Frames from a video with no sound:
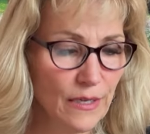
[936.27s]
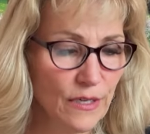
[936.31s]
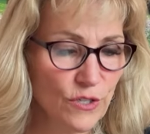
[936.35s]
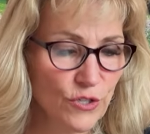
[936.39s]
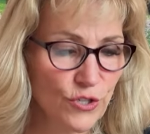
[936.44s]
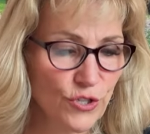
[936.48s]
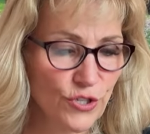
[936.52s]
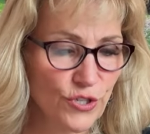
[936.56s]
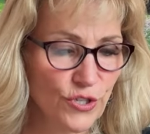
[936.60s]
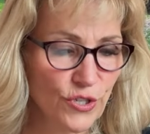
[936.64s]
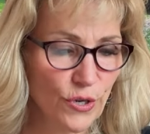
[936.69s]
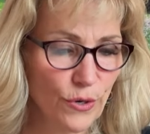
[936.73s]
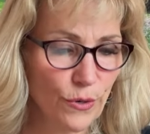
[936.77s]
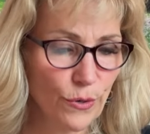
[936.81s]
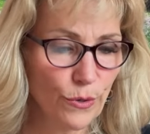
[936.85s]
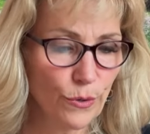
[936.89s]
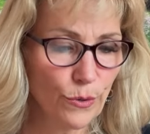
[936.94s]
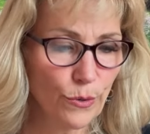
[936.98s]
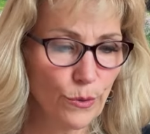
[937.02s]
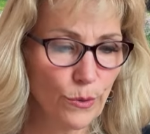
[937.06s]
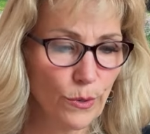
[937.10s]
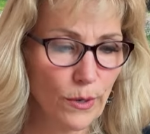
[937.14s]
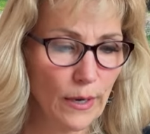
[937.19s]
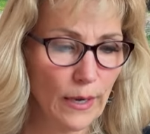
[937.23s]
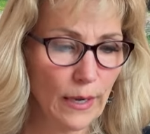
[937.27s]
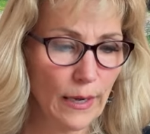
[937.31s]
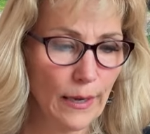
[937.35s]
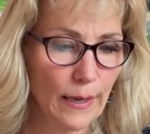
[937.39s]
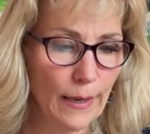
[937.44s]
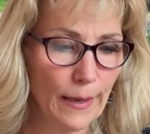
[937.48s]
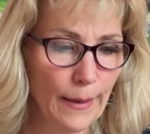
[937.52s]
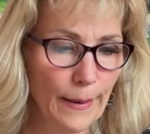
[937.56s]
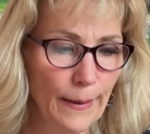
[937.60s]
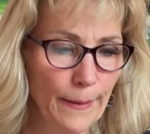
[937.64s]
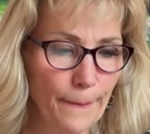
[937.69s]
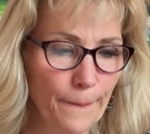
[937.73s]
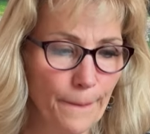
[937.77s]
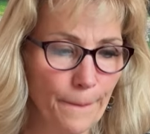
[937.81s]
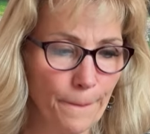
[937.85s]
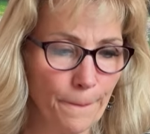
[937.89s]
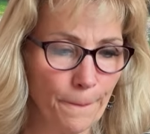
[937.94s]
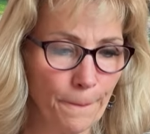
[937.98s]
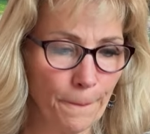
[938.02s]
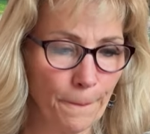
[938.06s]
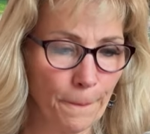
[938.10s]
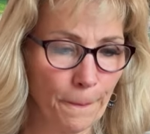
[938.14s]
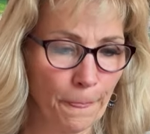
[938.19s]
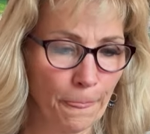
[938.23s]
So um,
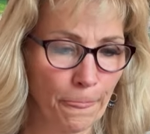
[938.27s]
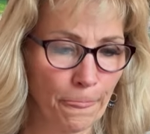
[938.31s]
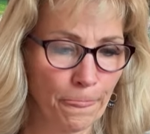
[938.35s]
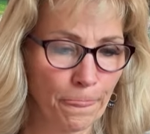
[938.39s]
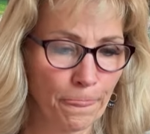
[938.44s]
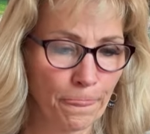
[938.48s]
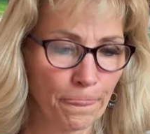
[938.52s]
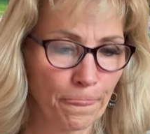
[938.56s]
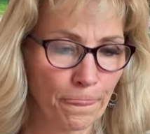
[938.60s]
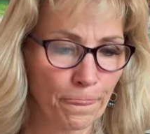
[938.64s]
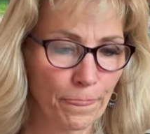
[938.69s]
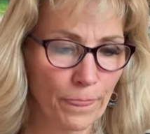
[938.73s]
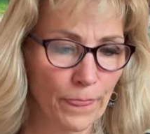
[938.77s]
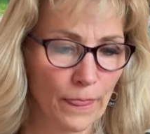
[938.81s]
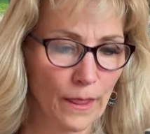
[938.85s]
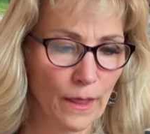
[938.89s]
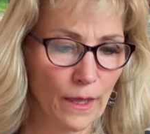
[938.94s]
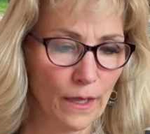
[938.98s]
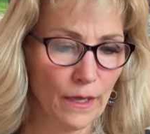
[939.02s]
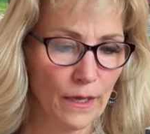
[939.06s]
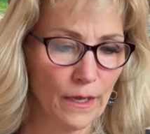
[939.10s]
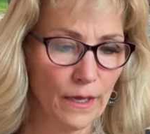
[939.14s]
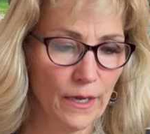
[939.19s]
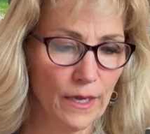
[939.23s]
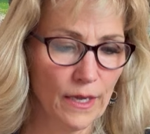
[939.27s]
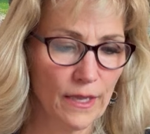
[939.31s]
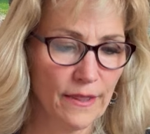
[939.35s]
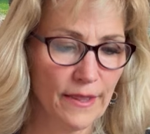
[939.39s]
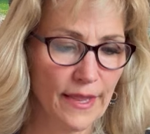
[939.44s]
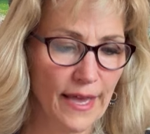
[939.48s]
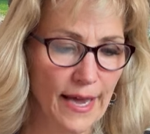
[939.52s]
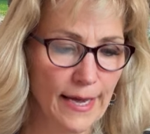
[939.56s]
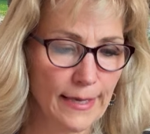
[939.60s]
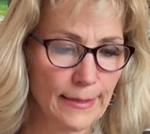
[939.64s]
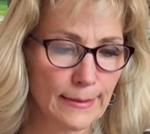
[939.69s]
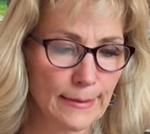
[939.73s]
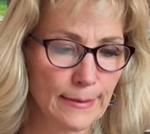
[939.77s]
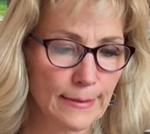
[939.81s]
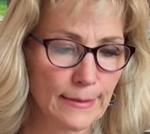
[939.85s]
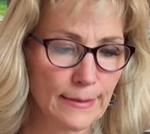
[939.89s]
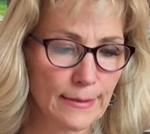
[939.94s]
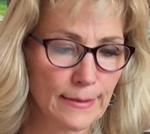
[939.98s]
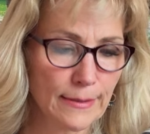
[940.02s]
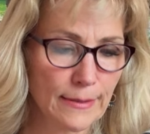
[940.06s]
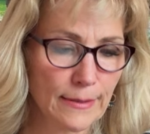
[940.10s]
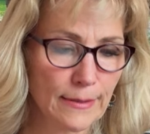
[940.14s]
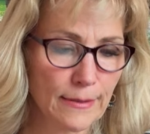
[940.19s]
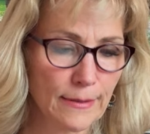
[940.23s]

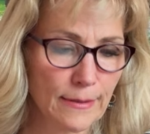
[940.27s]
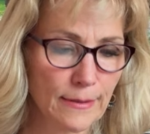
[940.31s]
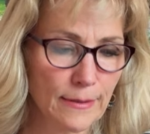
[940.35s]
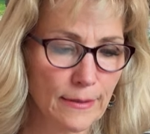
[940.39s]
that's